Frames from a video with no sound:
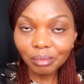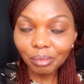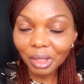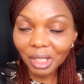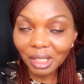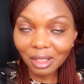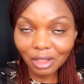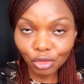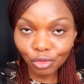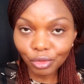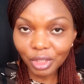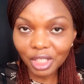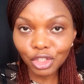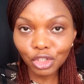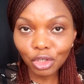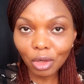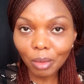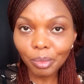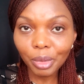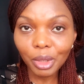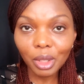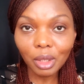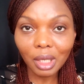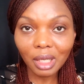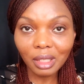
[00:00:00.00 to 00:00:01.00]
Please read your
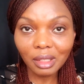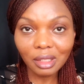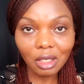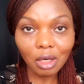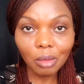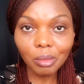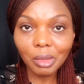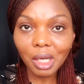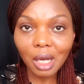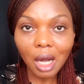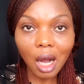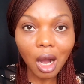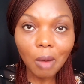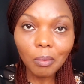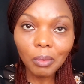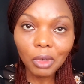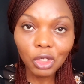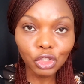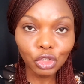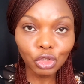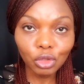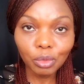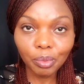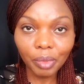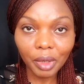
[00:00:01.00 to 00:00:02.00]
bill and tell me how
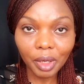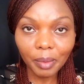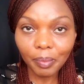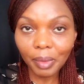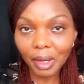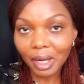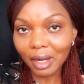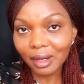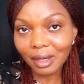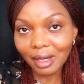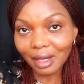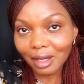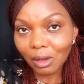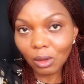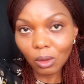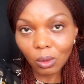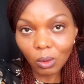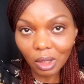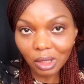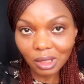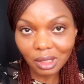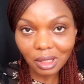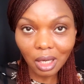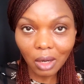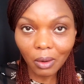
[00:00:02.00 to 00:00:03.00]
much you pay per
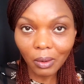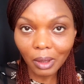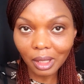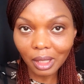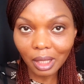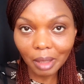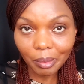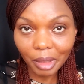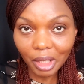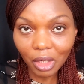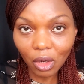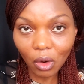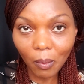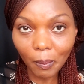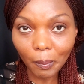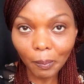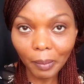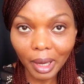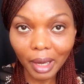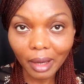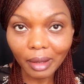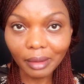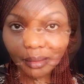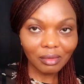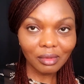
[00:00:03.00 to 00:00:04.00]
kilowatt hour. Let me
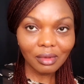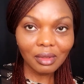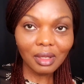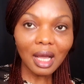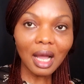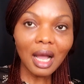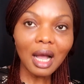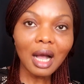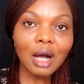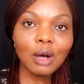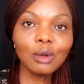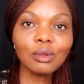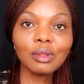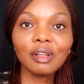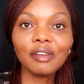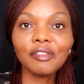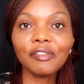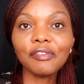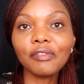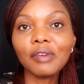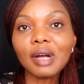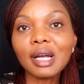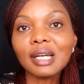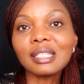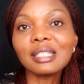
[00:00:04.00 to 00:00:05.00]
compare. Now, the
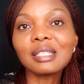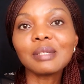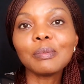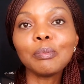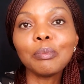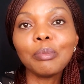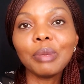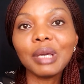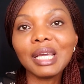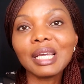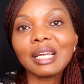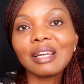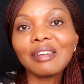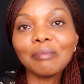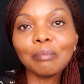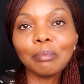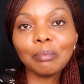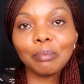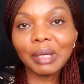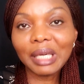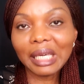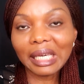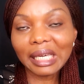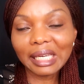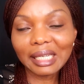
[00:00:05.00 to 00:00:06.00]
first big
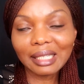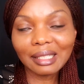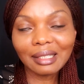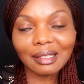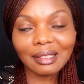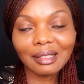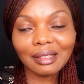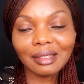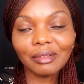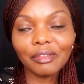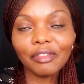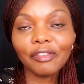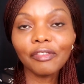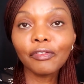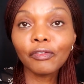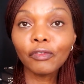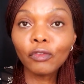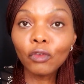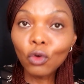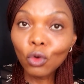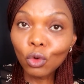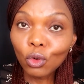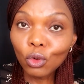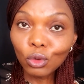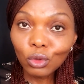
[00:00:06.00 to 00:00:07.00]
bill,
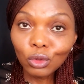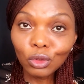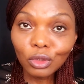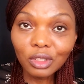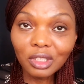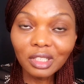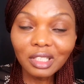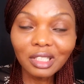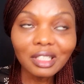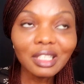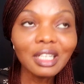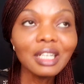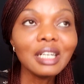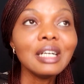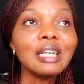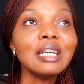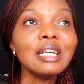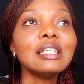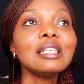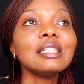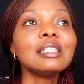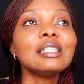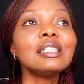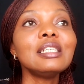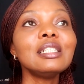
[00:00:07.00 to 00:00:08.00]
food.
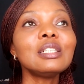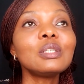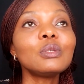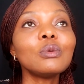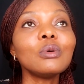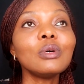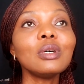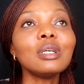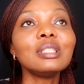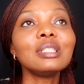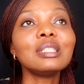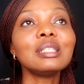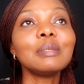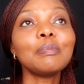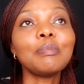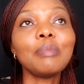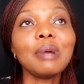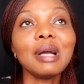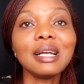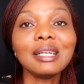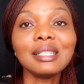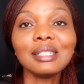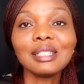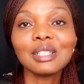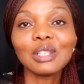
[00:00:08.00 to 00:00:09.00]
This one
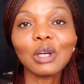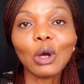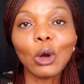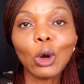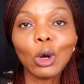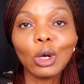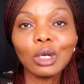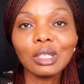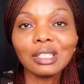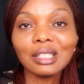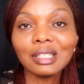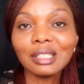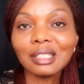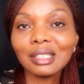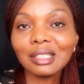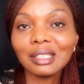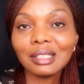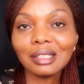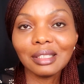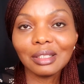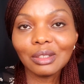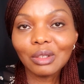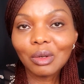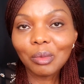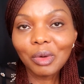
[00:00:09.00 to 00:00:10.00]
depends on
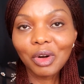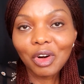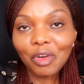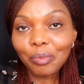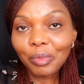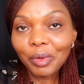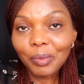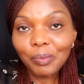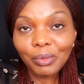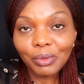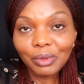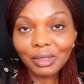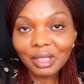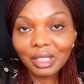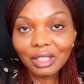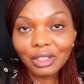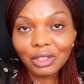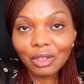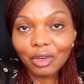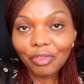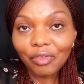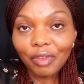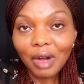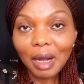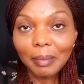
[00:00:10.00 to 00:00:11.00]
the number of people in
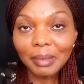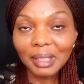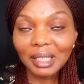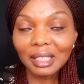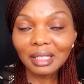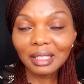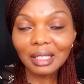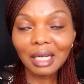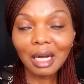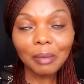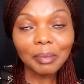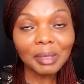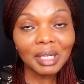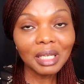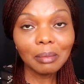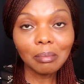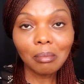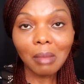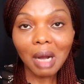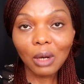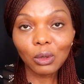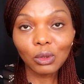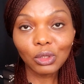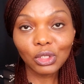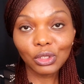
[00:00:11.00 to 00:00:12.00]
your family, how many
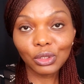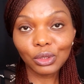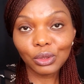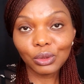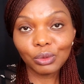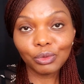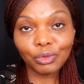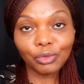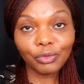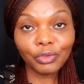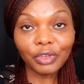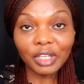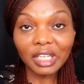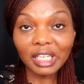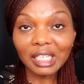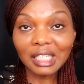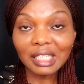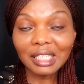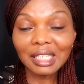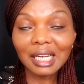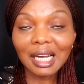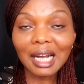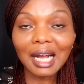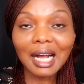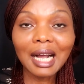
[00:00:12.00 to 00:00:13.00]
mouths you
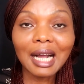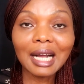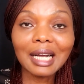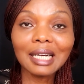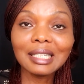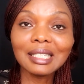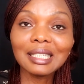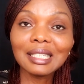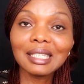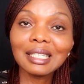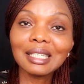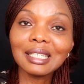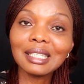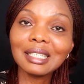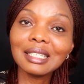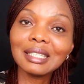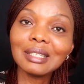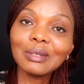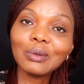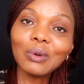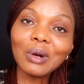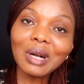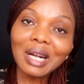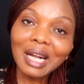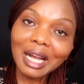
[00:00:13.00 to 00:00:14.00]
feed, and
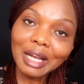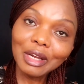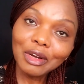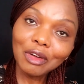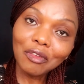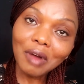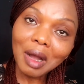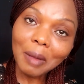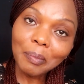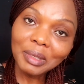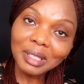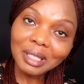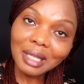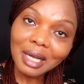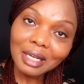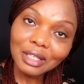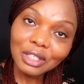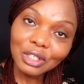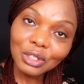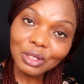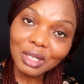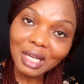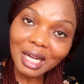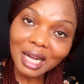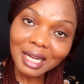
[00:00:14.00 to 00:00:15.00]
what kind of appetite
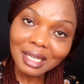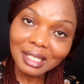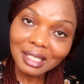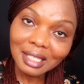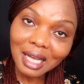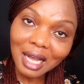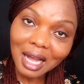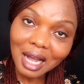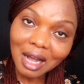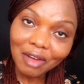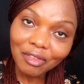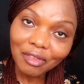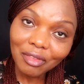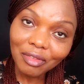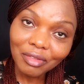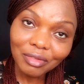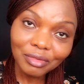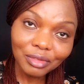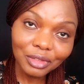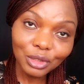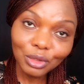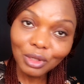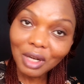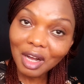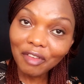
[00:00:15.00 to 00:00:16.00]
you guys have.
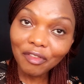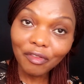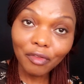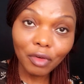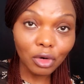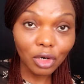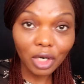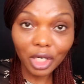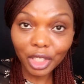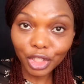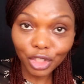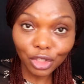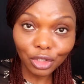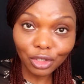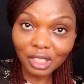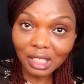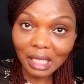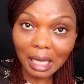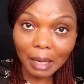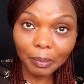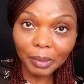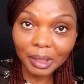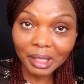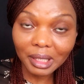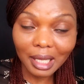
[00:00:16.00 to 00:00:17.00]
Do you have voracious
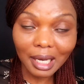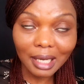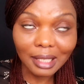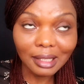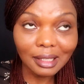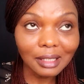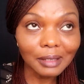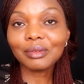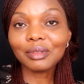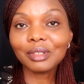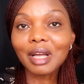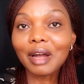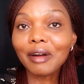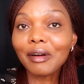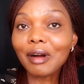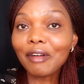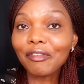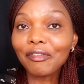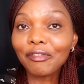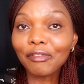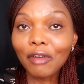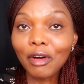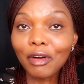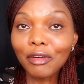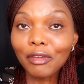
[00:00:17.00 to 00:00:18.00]
appetite? There are
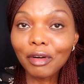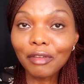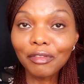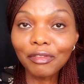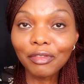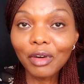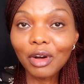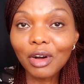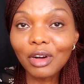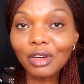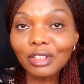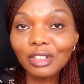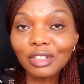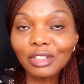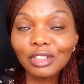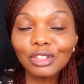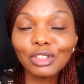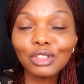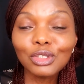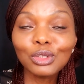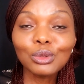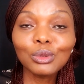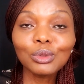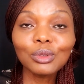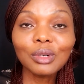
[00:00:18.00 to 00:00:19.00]
4 of us,
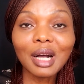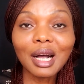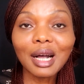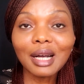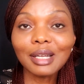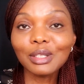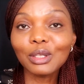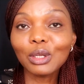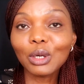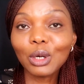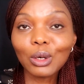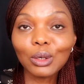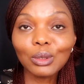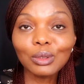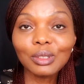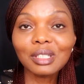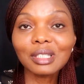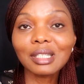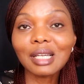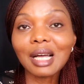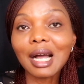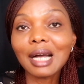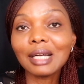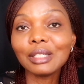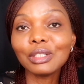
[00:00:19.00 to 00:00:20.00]
2
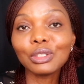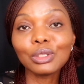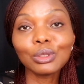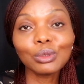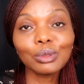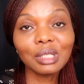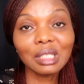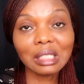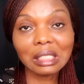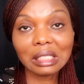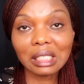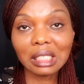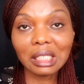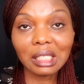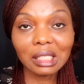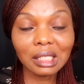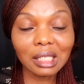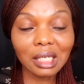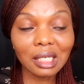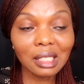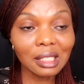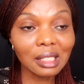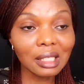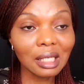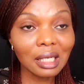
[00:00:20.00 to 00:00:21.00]
adults and 2
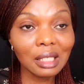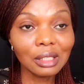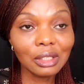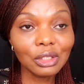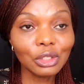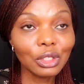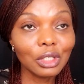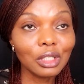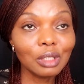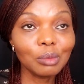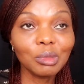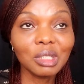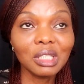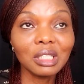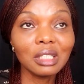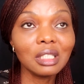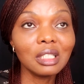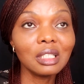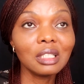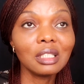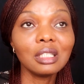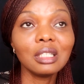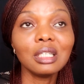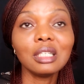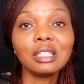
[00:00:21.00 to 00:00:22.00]
teenagers. And trust me,
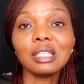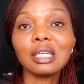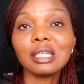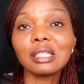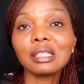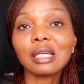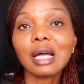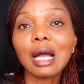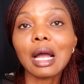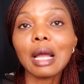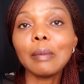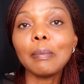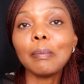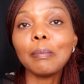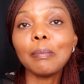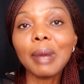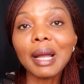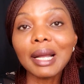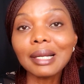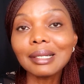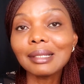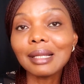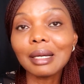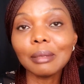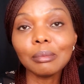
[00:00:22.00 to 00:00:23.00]
these teenagers, I
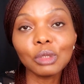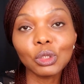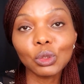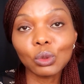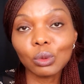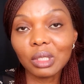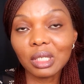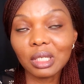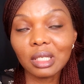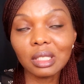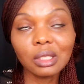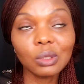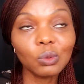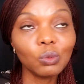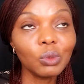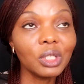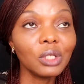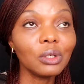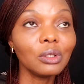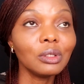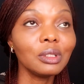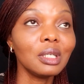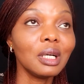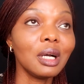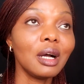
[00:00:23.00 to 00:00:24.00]
beg them to eat. We
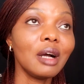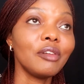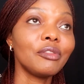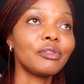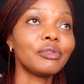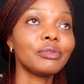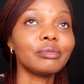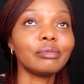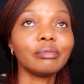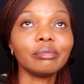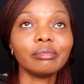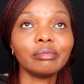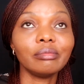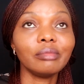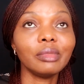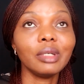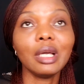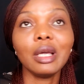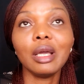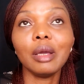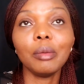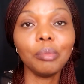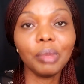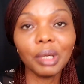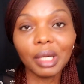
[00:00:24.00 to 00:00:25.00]
don't have
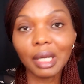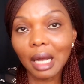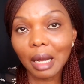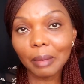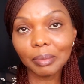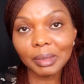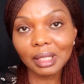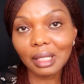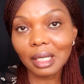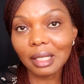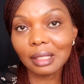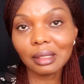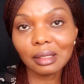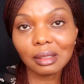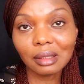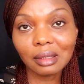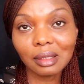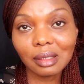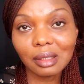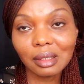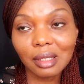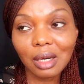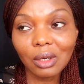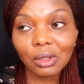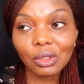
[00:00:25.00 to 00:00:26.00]
a big appetite in
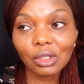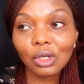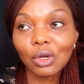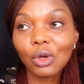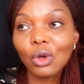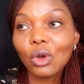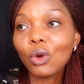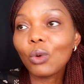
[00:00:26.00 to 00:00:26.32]
this house.